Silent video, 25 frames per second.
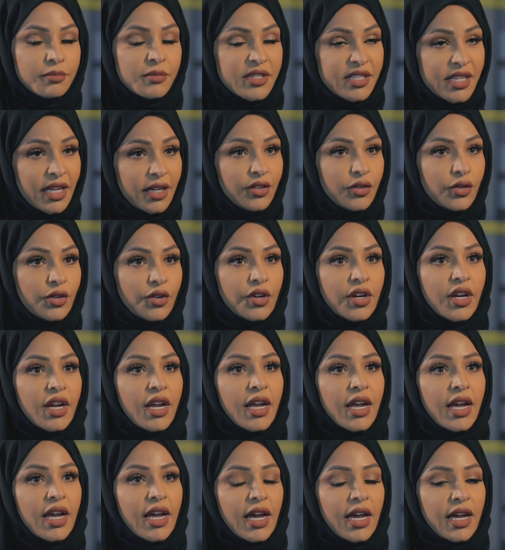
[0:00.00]
sector
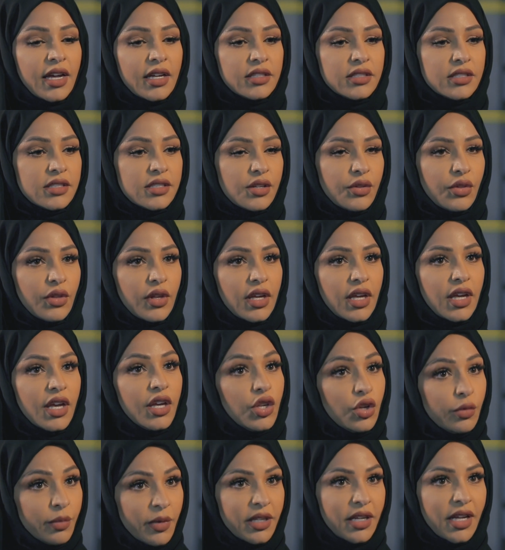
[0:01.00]
and the
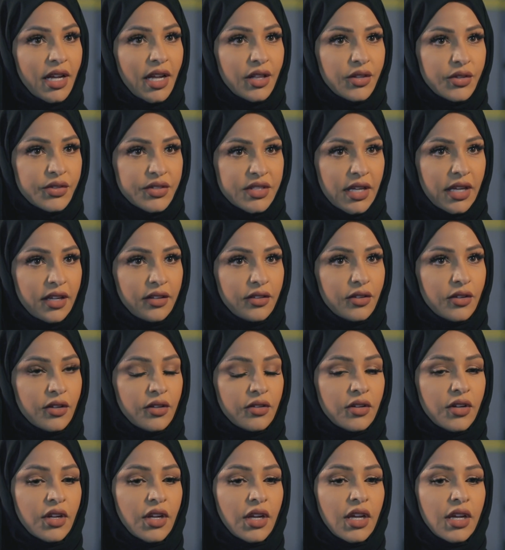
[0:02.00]
human health
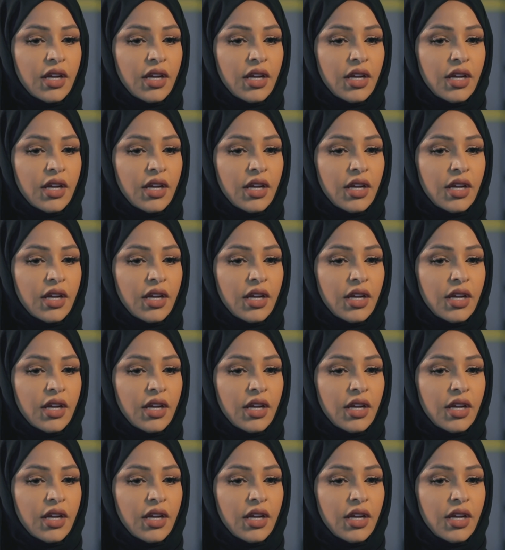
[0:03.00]
sector